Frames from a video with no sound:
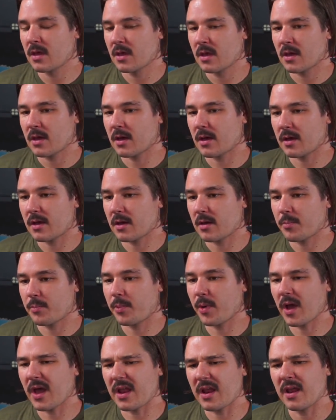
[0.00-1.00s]

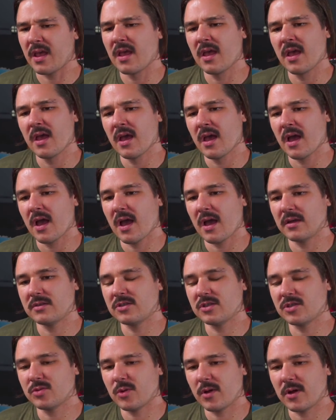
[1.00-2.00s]
But I
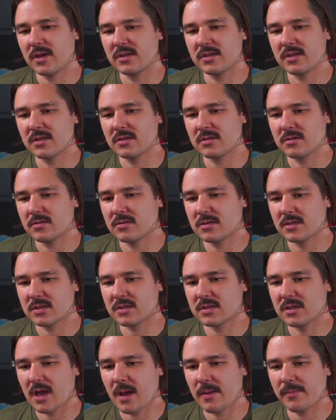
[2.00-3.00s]
just wanted to
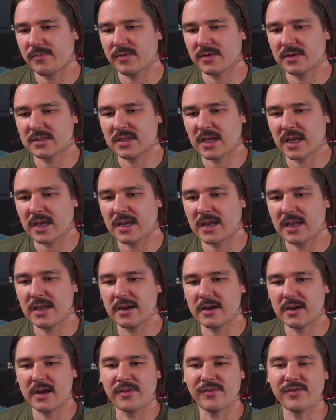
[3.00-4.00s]
stop for a second here.
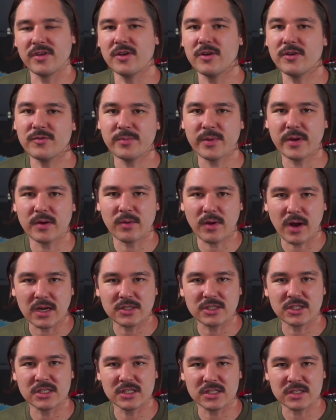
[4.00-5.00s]
If you've been
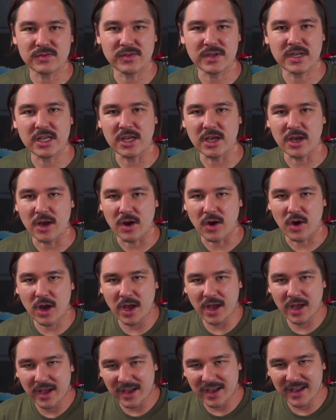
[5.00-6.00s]
watching this video
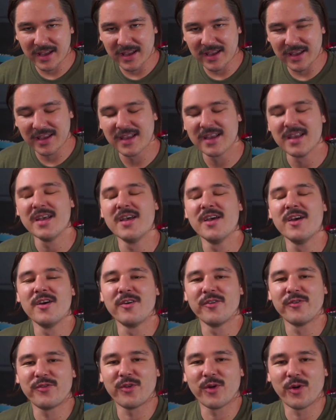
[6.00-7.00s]

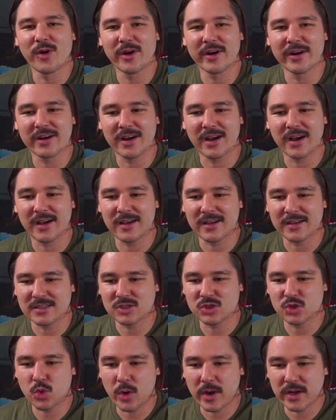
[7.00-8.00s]
for
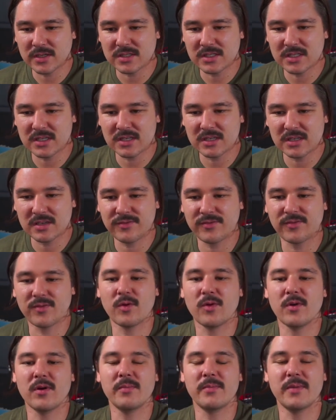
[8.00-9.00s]

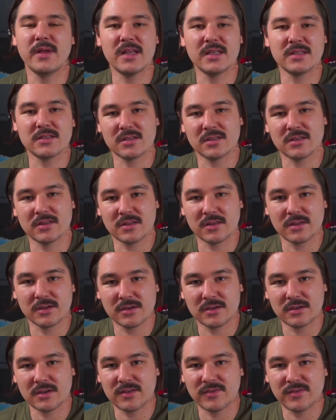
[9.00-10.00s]
24 minutes and
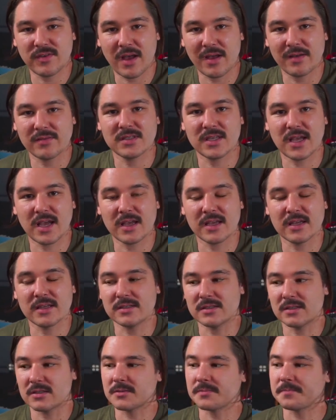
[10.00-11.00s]
35
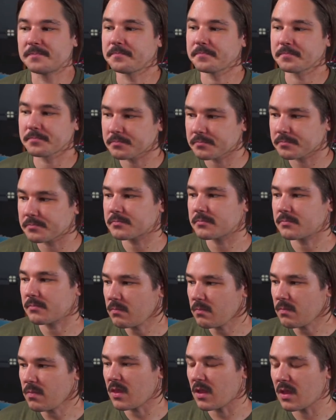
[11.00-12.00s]
seconds,
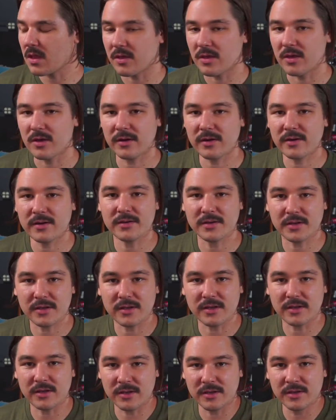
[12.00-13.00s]
you're
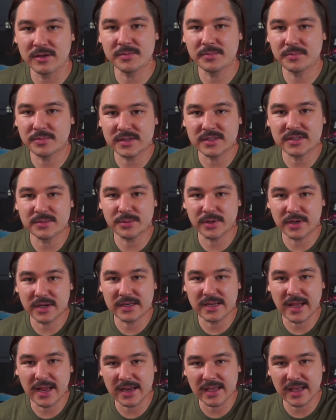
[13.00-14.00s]
pretty
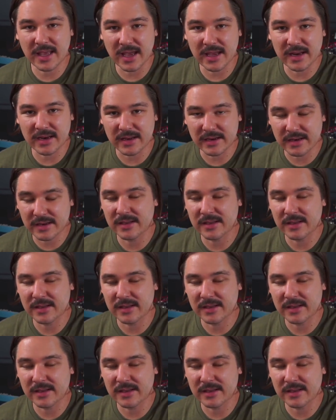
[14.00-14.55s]
dedicated.